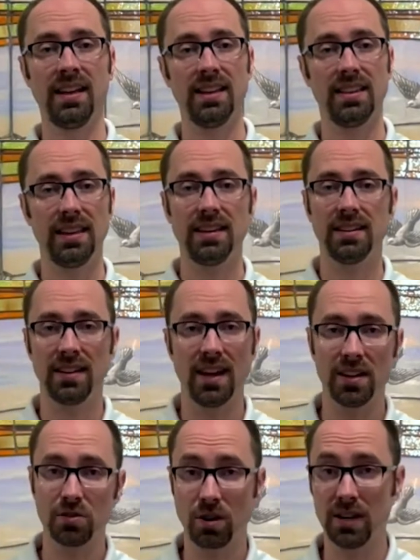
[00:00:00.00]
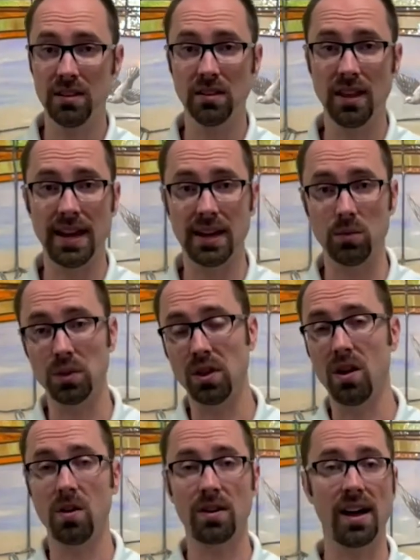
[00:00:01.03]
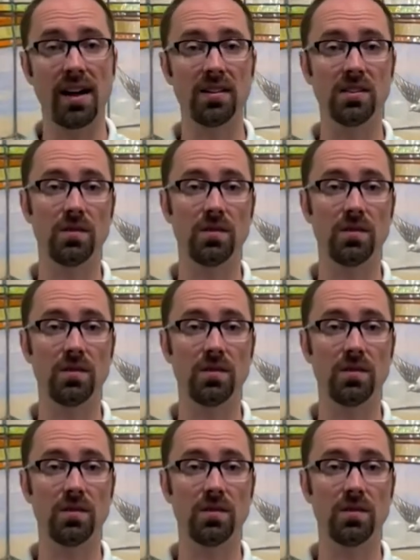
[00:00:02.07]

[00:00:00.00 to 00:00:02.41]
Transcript: Then God created the land with all kinds